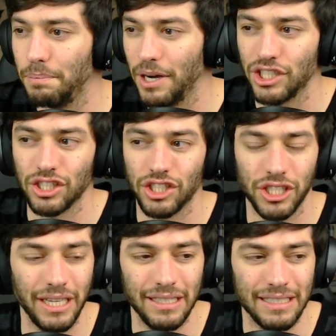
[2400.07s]
budget
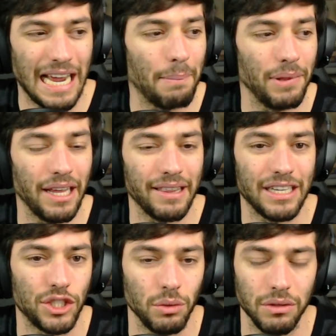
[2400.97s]
sheet template
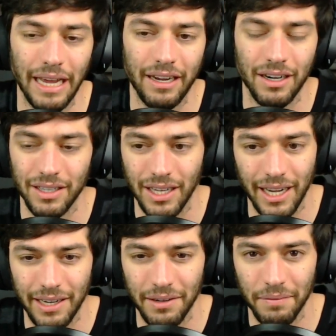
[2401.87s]
that you like
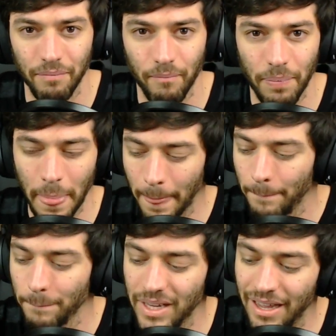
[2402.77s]
online,
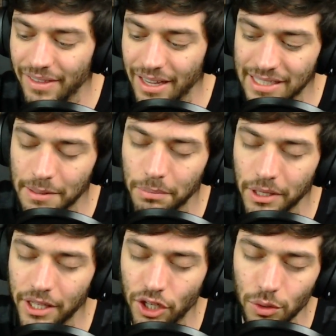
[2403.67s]
and then
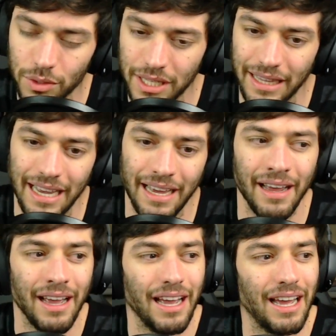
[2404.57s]
simply using that
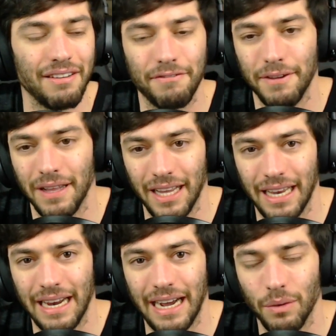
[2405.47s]
and filling
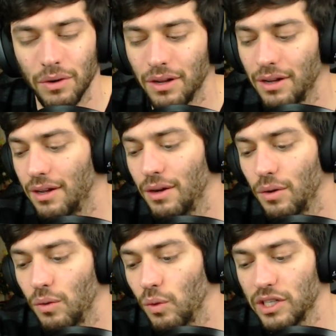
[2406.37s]
it out.
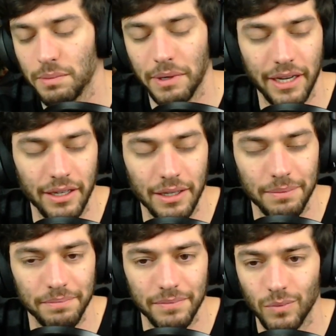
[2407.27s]
What's my
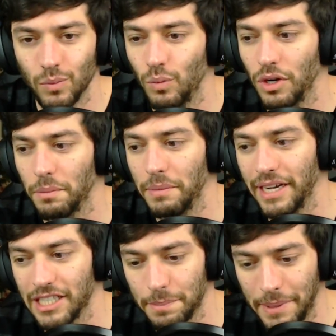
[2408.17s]
income? What are my
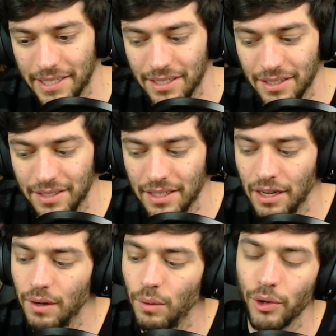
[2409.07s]
expenses?
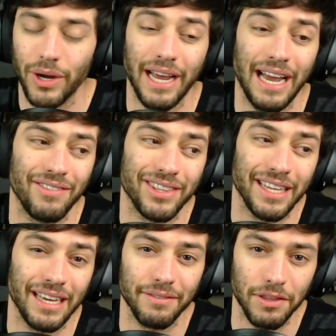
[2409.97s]
What do I have at
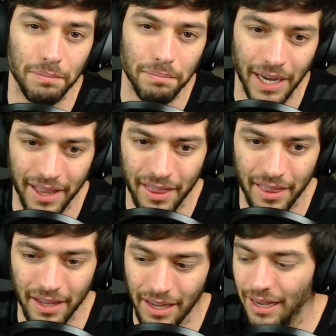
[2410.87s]
the end of the
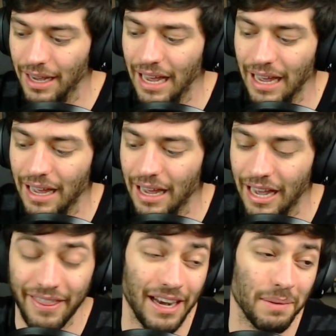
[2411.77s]
month?
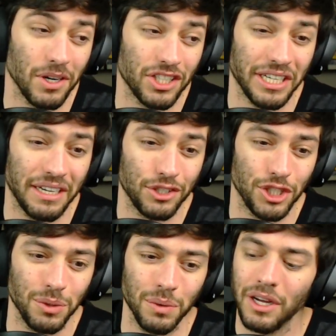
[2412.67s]
And then I'm going to challenge
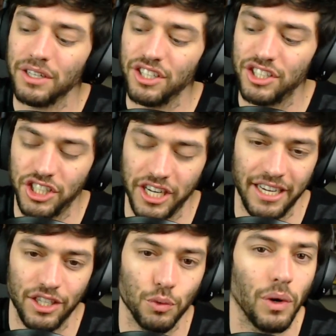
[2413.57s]
you to
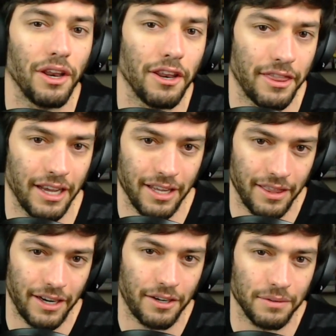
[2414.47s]
change one thing
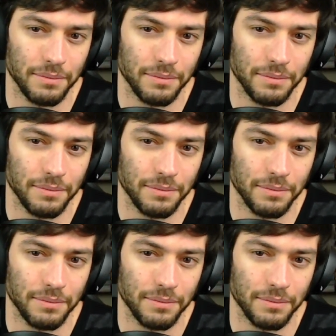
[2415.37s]
in there.